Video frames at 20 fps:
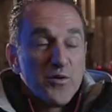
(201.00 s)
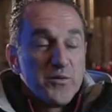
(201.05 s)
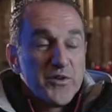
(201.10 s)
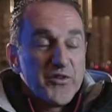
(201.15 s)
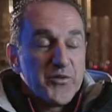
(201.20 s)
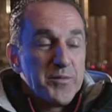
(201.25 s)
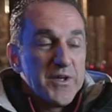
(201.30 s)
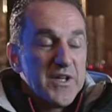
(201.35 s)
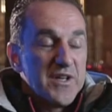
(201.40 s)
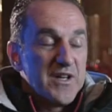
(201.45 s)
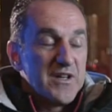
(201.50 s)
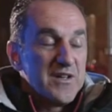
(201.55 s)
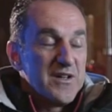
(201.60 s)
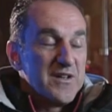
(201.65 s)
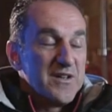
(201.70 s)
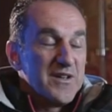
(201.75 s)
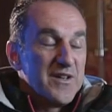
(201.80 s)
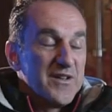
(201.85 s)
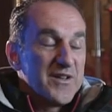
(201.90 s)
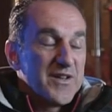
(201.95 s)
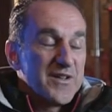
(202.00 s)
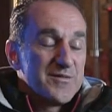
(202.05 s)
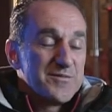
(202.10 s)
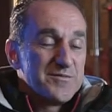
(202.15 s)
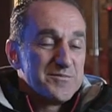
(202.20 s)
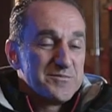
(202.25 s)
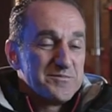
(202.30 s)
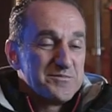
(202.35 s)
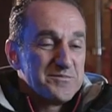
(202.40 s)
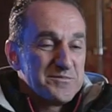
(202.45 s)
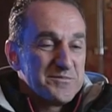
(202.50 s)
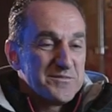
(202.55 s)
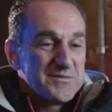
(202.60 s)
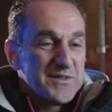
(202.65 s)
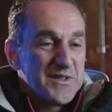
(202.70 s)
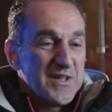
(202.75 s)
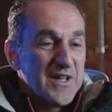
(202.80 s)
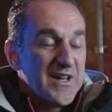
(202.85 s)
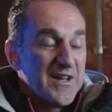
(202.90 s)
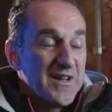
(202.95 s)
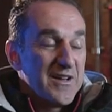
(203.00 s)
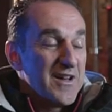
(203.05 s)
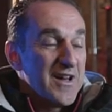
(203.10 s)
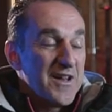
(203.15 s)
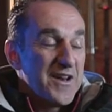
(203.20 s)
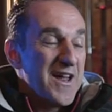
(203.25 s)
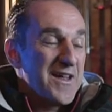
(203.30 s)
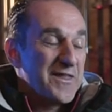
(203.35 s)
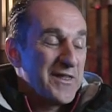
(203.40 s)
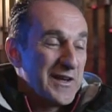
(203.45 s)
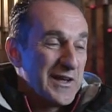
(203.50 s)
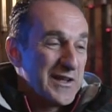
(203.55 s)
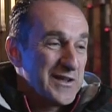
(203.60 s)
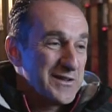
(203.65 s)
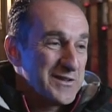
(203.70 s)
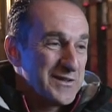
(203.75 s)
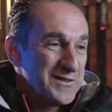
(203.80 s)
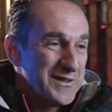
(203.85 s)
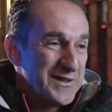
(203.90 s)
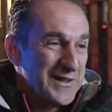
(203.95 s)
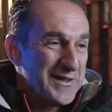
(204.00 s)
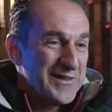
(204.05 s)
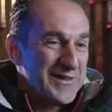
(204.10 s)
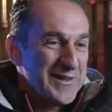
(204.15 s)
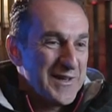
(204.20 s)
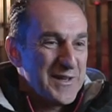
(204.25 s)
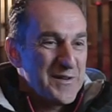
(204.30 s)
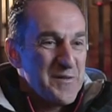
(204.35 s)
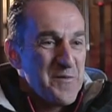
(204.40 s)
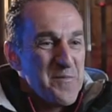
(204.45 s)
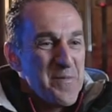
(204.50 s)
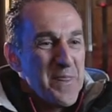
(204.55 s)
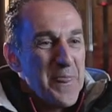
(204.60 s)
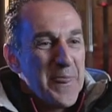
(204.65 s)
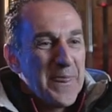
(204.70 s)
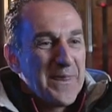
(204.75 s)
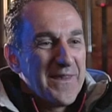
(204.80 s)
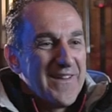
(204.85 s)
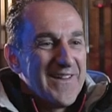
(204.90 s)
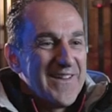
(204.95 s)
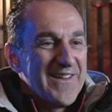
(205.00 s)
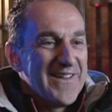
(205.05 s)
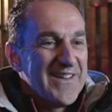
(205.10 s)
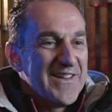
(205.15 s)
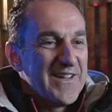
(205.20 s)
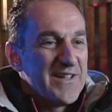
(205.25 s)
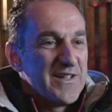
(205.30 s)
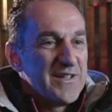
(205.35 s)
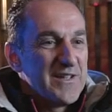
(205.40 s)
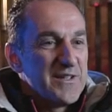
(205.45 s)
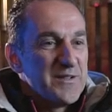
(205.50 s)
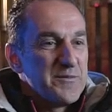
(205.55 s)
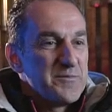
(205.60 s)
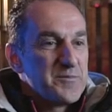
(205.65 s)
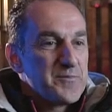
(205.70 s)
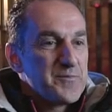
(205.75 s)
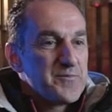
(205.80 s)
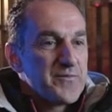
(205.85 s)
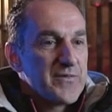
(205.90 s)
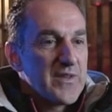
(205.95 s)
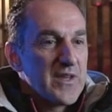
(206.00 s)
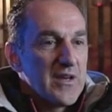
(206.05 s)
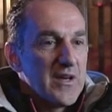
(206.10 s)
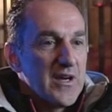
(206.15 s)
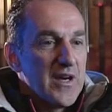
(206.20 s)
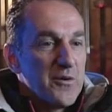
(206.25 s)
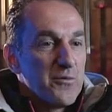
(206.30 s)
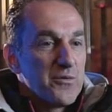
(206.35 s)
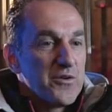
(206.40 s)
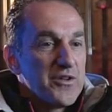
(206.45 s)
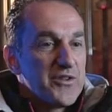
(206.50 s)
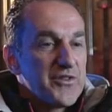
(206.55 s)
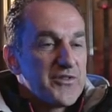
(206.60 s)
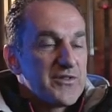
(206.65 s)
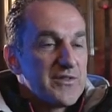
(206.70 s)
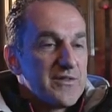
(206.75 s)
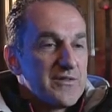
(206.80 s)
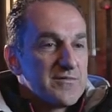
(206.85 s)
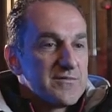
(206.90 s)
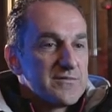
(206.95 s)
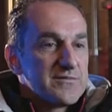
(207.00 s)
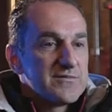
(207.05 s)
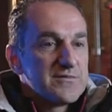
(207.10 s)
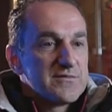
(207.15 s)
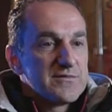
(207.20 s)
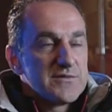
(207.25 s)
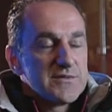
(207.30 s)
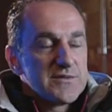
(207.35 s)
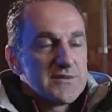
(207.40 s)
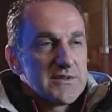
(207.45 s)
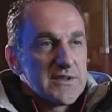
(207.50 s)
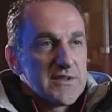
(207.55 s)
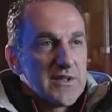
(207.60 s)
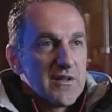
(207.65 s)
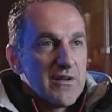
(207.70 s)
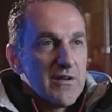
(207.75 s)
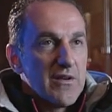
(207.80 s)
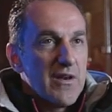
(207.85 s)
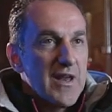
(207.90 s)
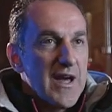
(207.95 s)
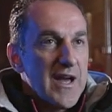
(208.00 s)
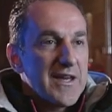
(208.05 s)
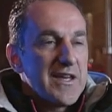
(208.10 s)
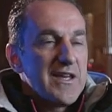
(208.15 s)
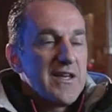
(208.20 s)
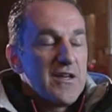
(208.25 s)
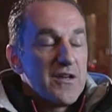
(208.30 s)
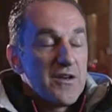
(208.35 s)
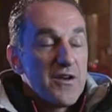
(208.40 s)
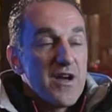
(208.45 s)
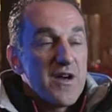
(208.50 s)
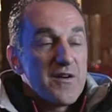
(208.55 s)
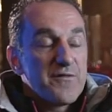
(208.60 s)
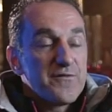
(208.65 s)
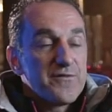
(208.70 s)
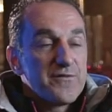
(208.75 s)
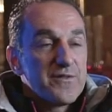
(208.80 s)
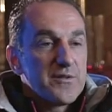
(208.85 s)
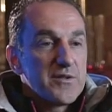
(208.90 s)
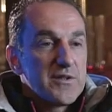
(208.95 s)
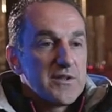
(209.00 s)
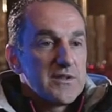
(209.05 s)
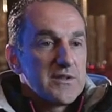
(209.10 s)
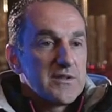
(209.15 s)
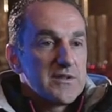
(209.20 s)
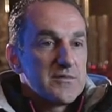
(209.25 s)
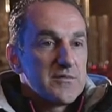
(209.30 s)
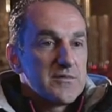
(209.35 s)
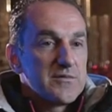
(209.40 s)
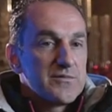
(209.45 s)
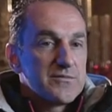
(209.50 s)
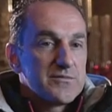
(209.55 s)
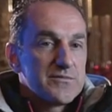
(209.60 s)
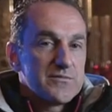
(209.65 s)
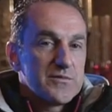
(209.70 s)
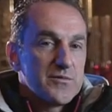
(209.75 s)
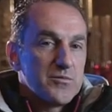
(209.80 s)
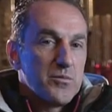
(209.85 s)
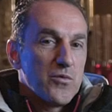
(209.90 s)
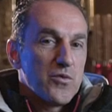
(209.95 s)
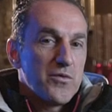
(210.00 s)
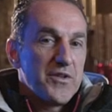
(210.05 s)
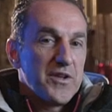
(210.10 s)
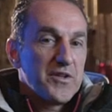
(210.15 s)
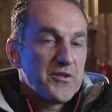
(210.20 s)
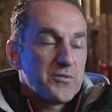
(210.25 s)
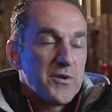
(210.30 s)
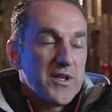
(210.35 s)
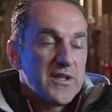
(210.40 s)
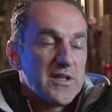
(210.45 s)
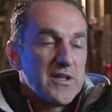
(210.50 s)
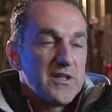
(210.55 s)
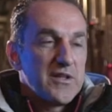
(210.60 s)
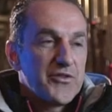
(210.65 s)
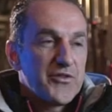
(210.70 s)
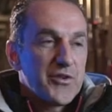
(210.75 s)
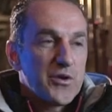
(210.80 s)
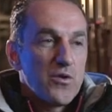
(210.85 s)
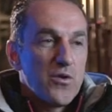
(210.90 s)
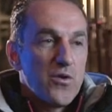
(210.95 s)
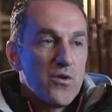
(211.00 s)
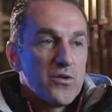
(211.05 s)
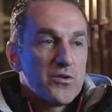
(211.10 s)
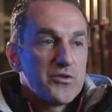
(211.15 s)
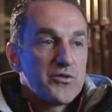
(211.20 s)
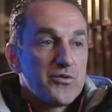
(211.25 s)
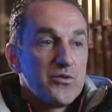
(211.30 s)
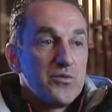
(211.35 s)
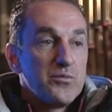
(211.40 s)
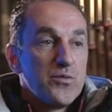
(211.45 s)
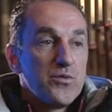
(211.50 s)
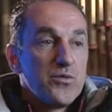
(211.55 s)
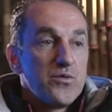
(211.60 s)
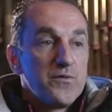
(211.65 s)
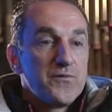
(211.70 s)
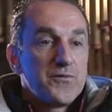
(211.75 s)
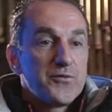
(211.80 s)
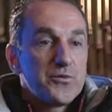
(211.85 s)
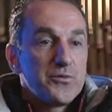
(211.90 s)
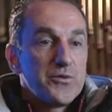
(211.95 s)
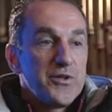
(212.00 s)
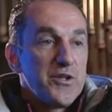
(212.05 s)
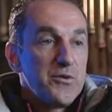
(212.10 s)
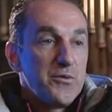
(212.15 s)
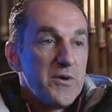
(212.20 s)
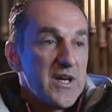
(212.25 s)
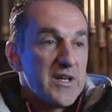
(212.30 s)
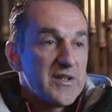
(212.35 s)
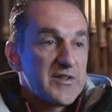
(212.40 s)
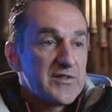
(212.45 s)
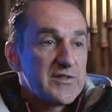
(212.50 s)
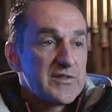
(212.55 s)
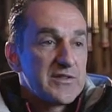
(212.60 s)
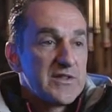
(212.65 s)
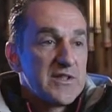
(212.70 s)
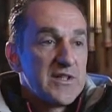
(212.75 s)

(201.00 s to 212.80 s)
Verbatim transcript: always been a, a, an athlete, let's say, and um, I was lucky enough more than 20 years ago to move to the US